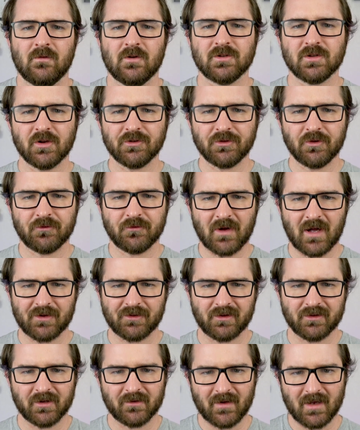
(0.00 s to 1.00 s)
There's also
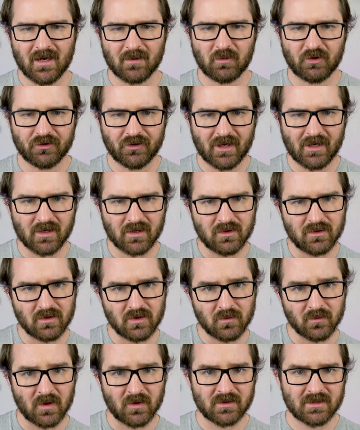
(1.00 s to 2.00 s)
fossils of animals like
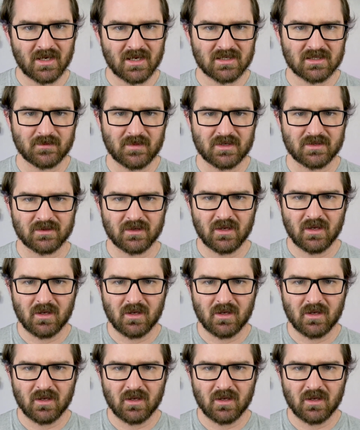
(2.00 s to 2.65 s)
Pneumodesmus,